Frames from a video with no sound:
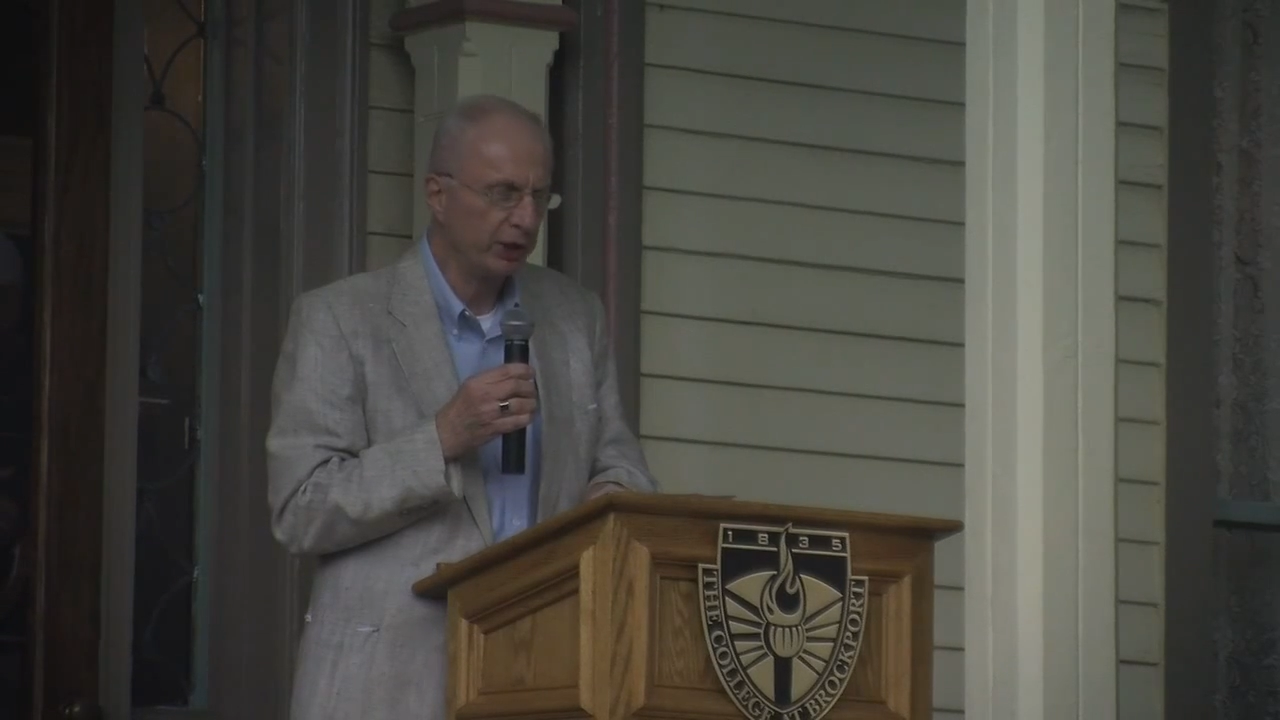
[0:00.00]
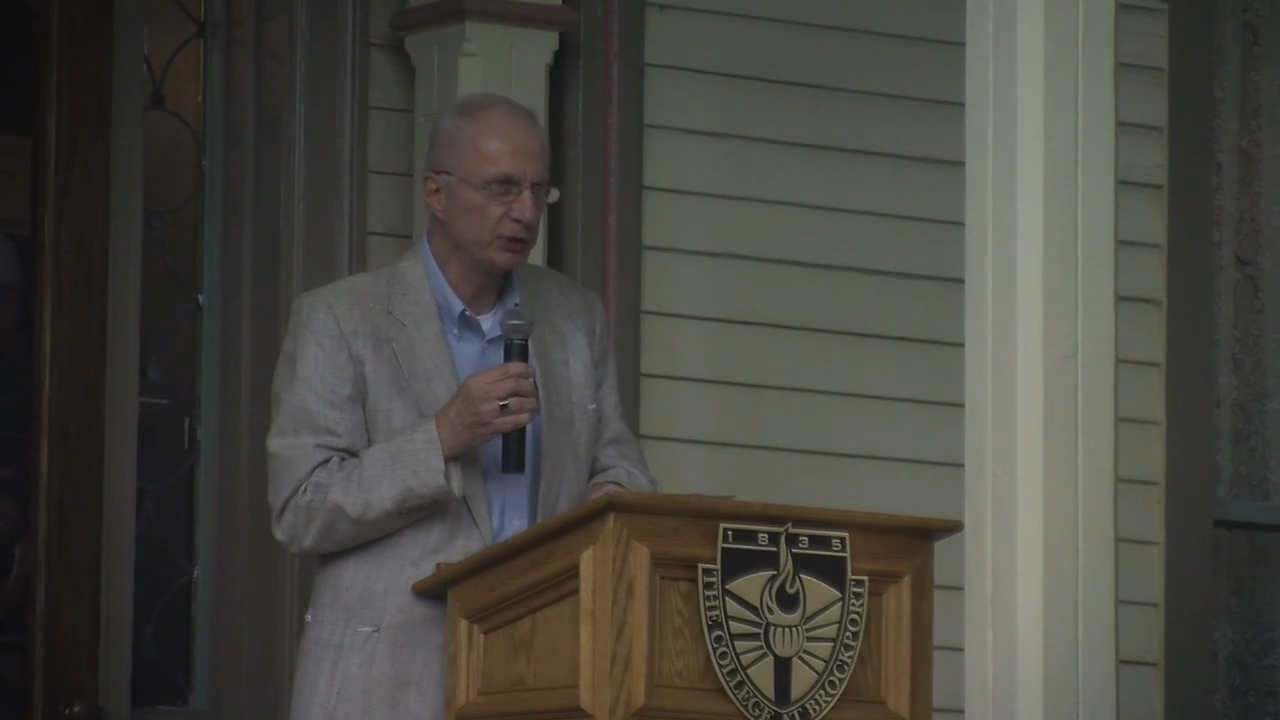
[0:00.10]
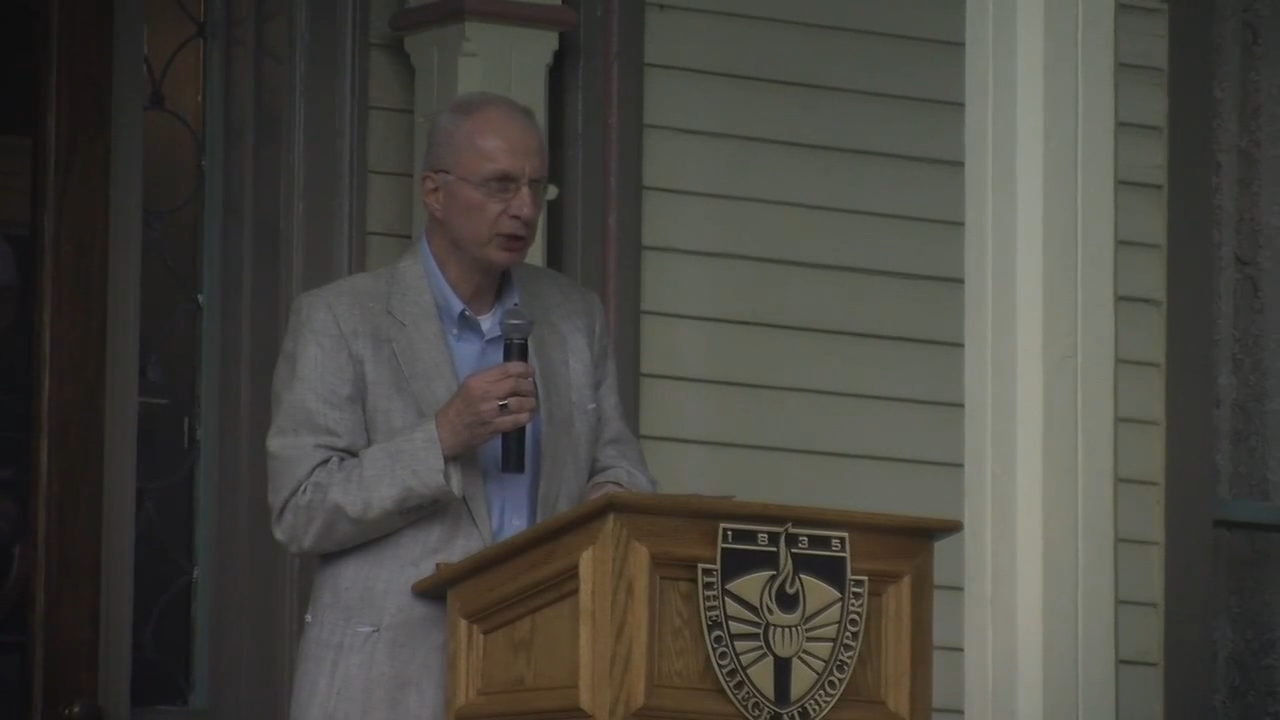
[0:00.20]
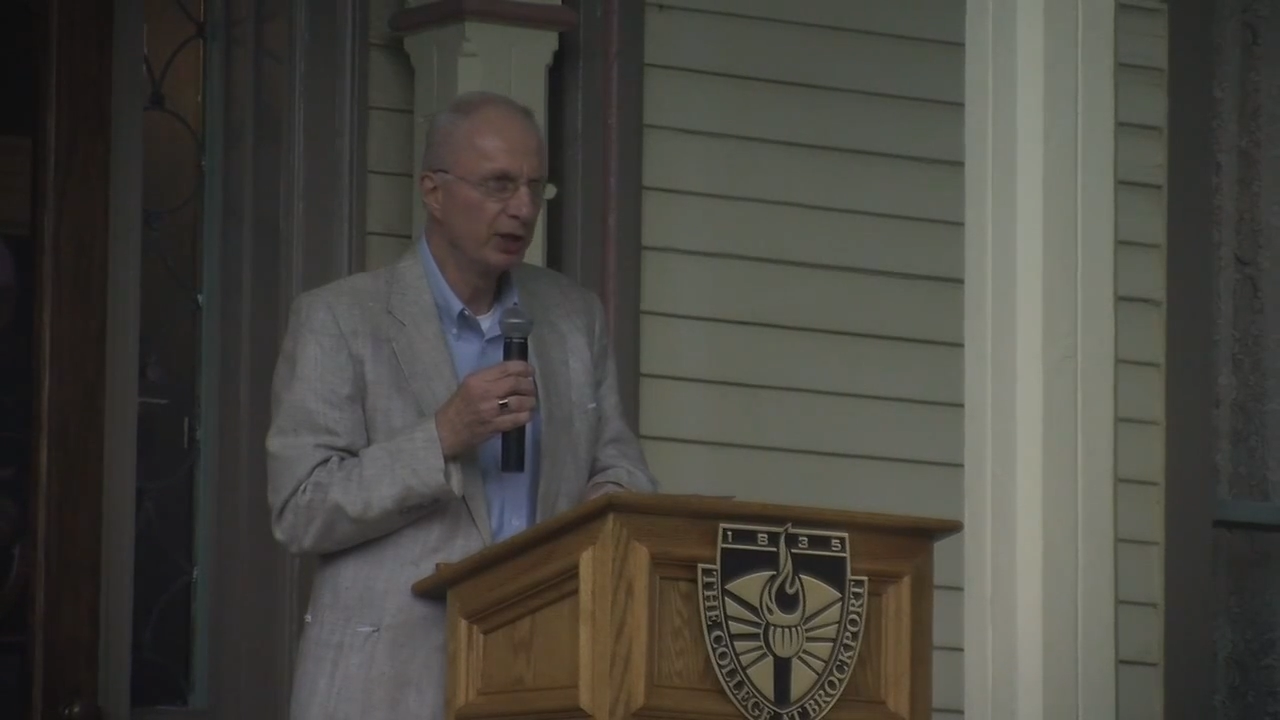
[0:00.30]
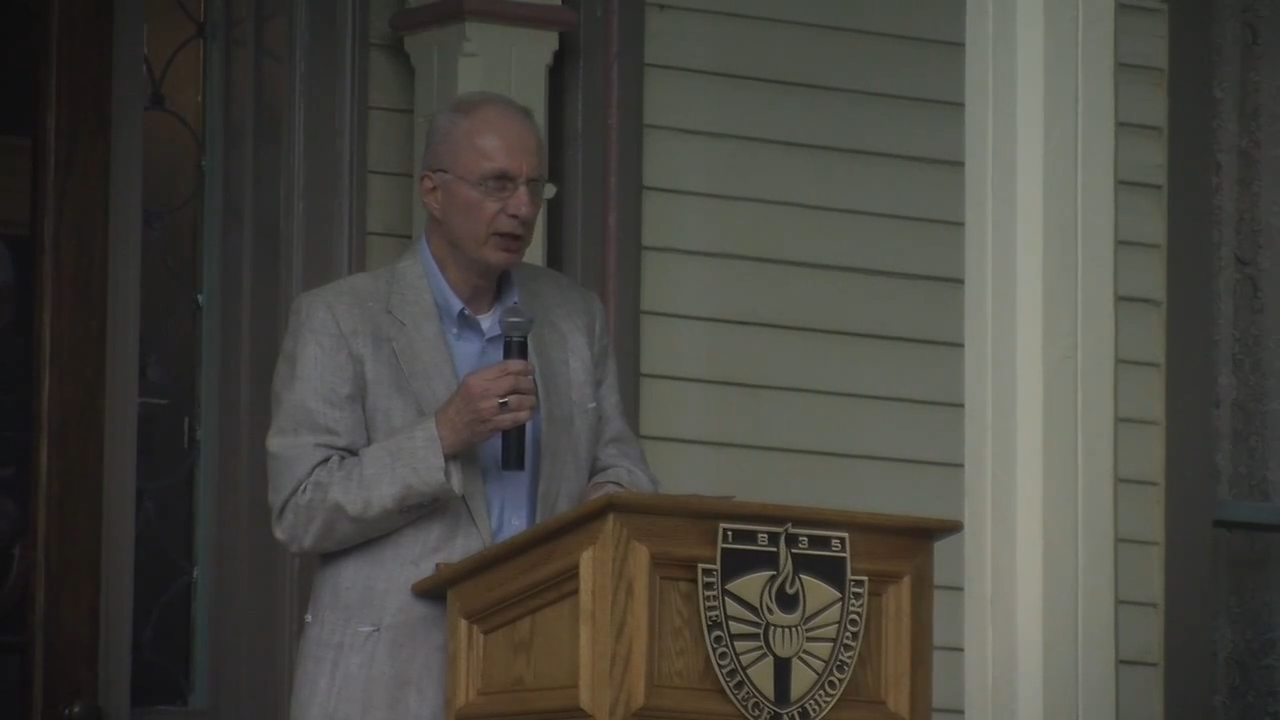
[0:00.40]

us